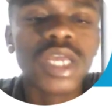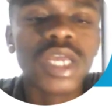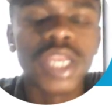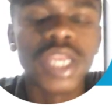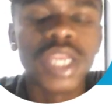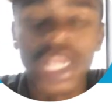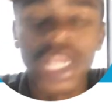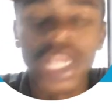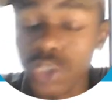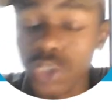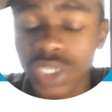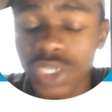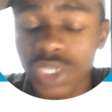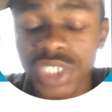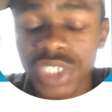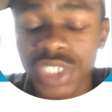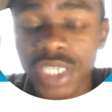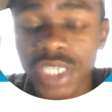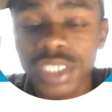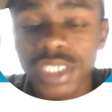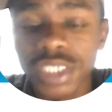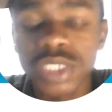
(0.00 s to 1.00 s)
natural
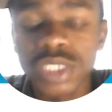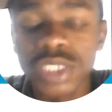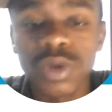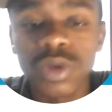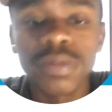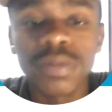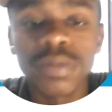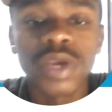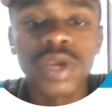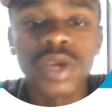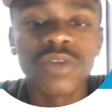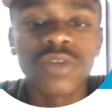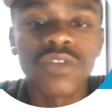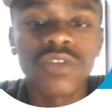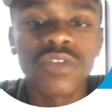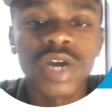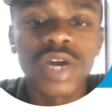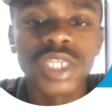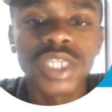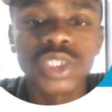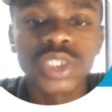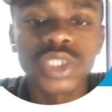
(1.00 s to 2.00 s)
sciences, whereby you
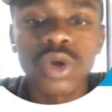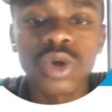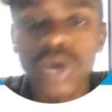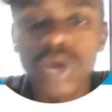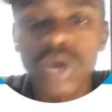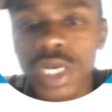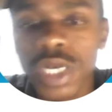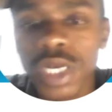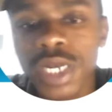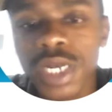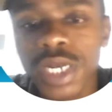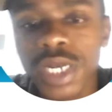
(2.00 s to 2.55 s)
focused on